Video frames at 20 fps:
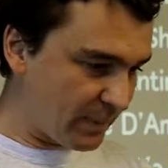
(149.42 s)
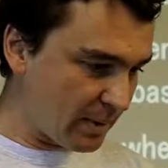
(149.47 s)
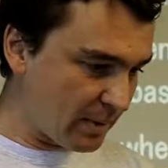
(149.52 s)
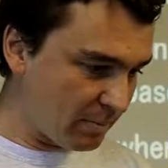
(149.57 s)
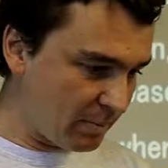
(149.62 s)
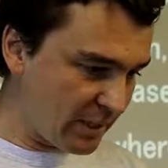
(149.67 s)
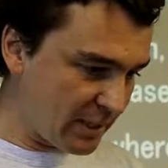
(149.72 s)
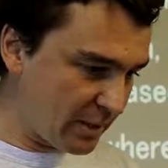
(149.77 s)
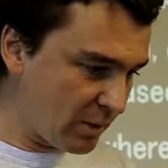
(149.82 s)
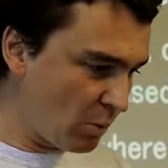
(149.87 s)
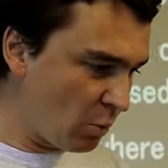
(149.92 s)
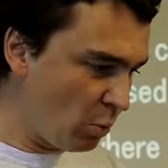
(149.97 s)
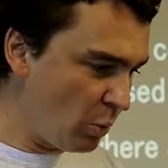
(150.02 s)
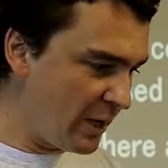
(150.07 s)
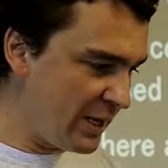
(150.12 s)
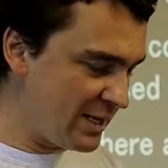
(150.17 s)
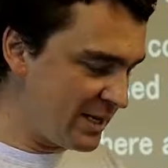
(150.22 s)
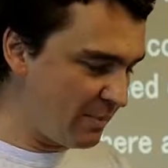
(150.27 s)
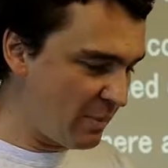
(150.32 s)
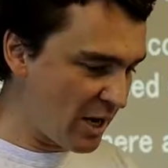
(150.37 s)
But
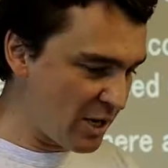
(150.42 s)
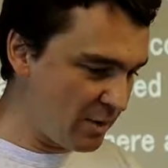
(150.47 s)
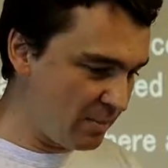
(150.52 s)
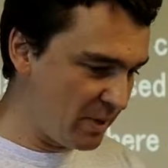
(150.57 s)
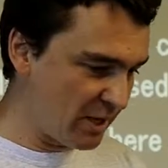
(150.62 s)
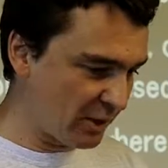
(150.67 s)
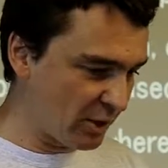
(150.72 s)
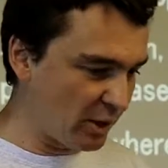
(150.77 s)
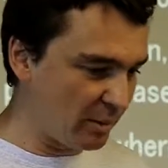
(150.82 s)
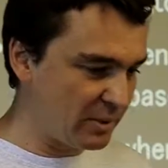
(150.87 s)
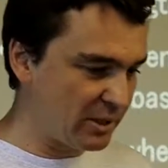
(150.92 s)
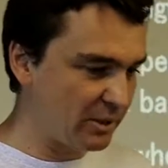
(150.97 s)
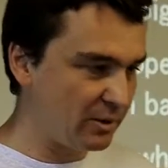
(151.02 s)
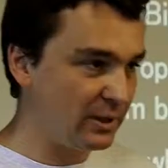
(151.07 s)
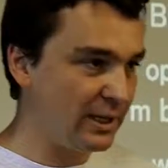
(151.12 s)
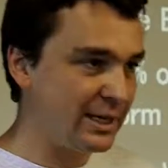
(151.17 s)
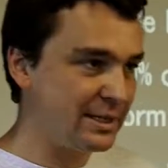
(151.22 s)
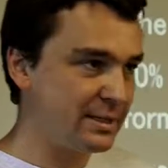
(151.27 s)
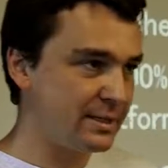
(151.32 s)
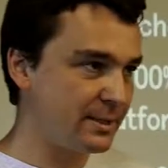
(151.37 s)
what is Apache Bigtop? So
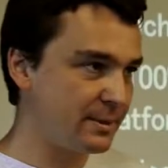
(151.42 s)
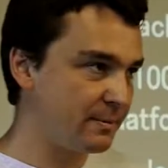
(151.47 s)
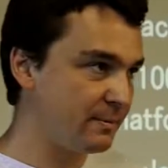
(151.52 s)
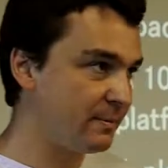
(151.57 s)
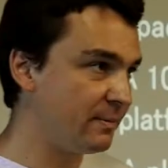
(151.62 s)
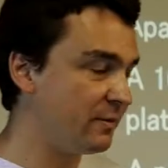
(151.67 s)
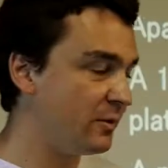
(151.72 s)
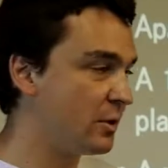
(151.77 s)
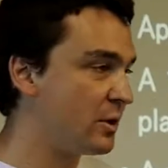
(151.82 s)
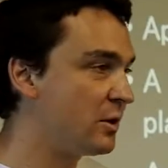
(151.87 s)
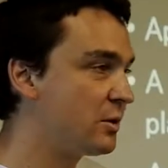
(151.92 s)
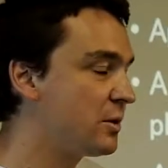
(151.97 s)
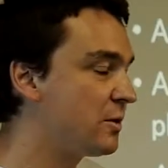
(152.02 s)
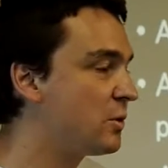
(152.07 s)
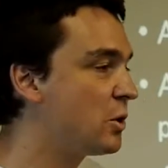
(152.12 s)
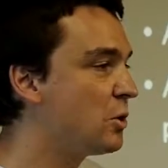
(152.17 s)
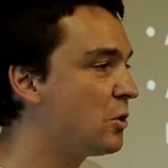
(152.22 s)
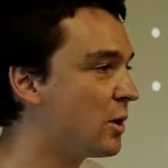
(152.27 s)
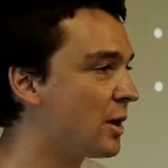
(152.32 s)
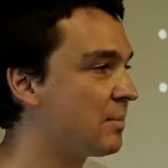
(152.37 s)
for those of
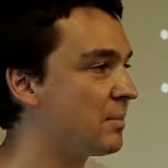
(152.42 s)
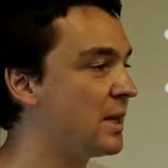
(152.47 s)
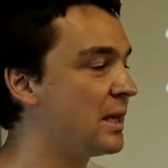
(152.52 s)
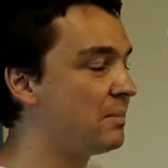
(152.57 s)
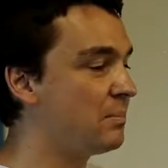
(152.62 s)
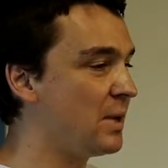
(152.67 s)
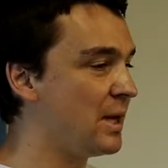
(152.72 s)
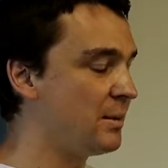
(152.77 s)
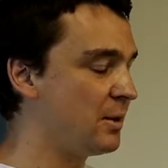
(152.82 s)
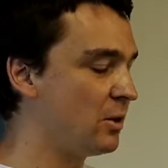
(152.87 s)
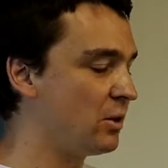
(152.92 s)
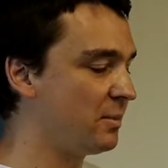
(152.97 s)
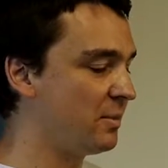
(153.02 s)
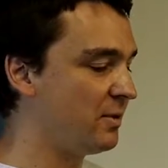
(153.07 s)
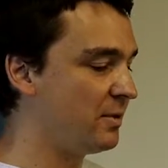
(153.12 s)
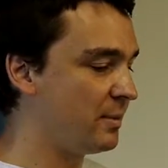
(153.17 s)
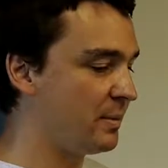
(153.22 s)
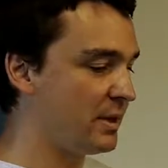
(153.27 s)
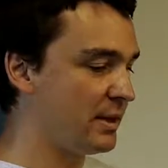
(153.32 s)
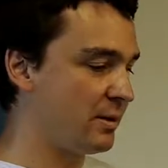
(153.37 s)
you who may not be
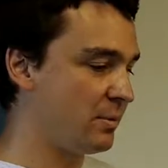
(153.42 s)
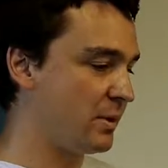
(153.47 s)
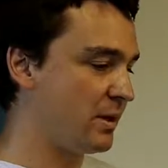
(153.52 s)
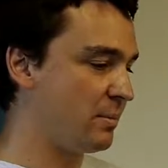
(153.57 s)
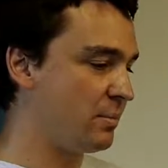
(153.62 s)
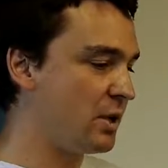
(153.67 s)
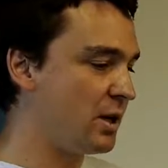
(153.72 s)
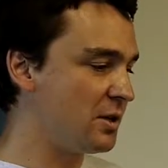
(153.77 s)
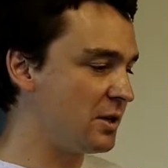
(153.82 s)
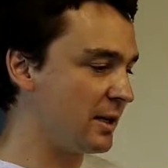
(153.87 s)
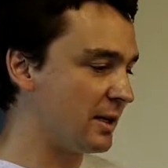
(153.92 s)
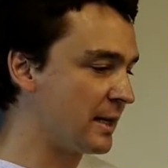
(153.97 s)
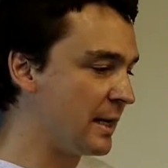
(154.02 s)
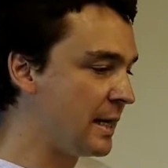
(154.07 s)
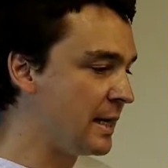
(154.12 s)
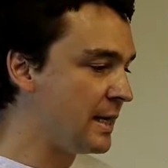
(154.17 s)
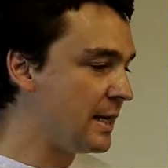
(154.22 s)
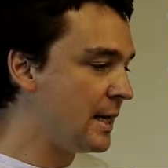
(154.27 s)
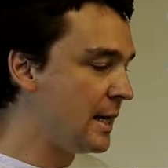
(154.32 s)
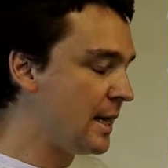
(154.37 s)
familiar with the project,
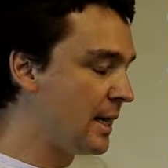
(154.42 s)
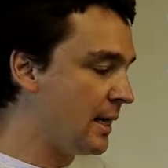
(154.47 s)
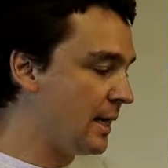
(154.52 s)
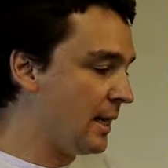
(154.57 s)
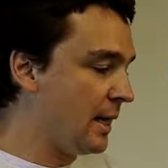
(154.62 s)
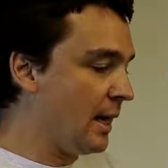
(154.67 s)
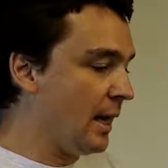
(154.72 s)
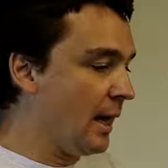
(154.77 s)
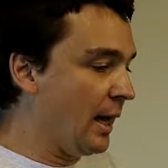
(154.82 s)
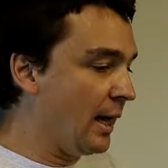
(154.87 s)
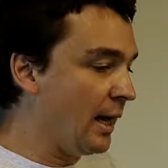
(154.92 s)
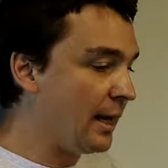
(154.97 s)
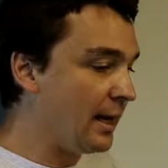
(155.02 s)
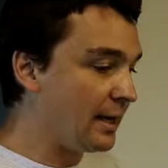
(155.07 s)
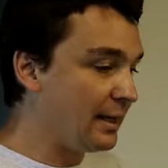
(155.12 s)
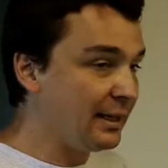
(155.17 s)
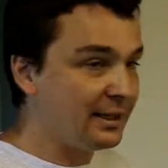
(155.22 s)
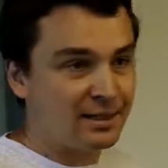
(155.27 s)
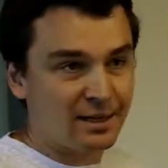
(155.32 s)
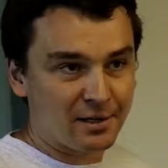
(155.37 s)

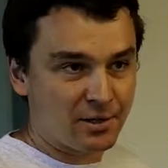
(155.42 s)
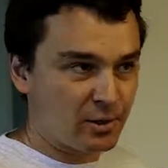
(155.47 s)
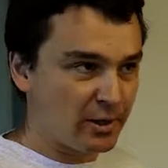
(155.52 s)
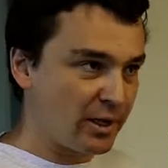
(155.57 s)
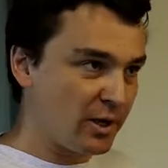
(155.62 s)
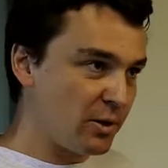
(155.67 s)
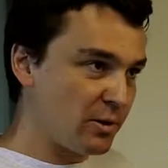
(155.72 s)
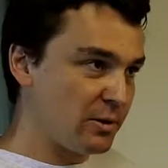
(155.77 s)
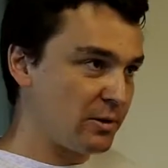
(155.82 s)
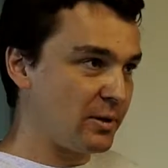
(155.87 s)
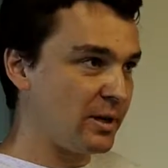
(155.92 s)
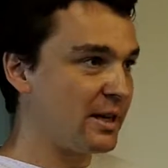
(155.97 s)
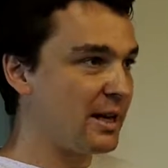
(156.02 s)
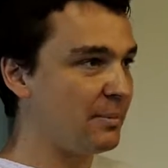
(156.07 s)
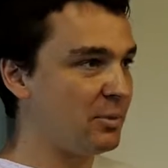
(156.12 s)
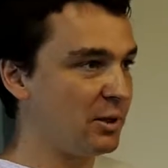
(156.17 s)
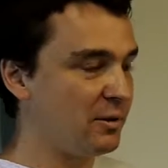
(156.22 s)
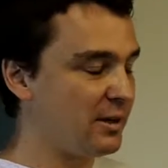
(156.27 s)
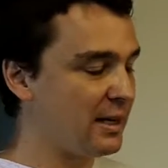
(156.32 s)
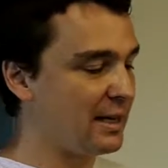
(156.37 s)
let's actually go through a
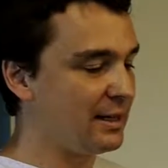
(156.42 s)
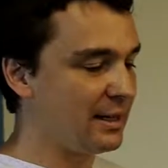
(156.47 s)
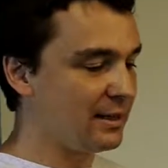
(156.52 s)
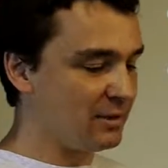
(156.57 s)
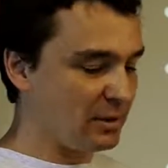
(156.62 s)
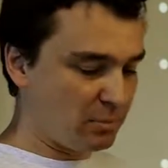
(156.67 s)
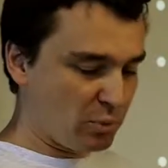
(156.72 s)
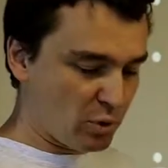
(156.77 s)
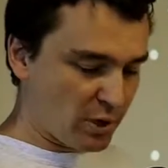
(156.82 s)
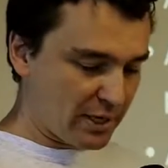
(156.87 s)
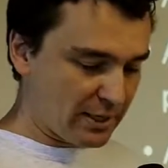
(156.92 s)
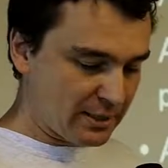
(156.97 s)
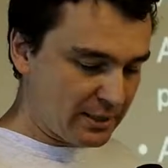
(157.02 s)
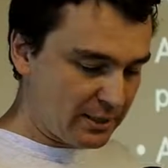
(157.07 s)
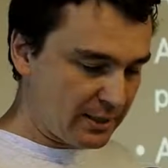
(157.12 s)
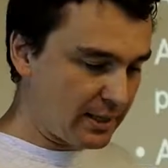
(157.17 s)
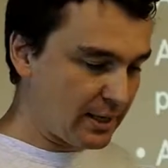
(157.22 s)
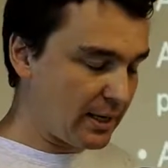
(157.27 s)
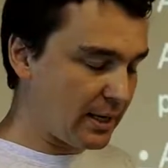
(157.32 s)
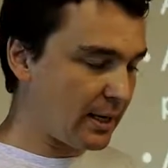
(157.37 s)
couple of high-level
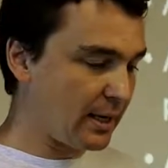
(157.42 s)
points.